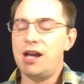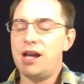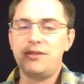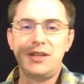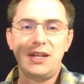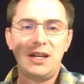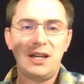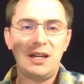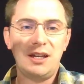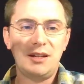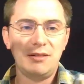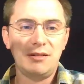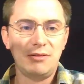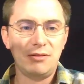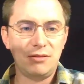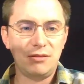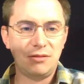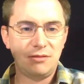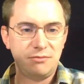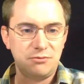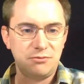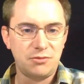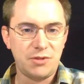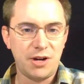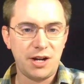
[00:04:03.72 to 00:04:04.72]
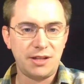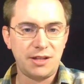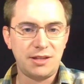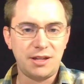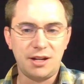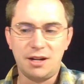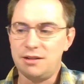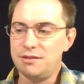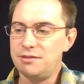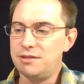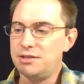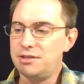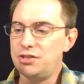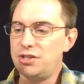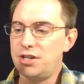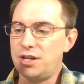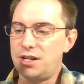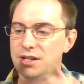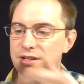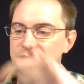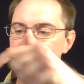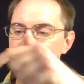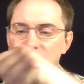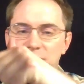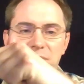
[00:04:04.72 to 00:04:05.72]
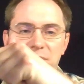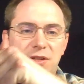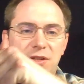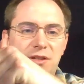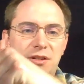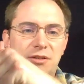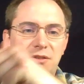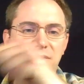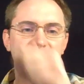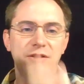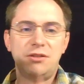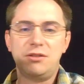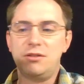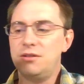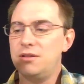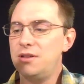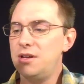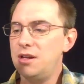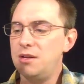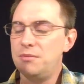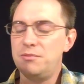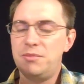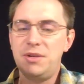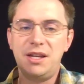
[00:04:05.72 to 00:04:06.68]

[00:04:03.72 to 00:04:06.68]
and then right there, the chickens can put their little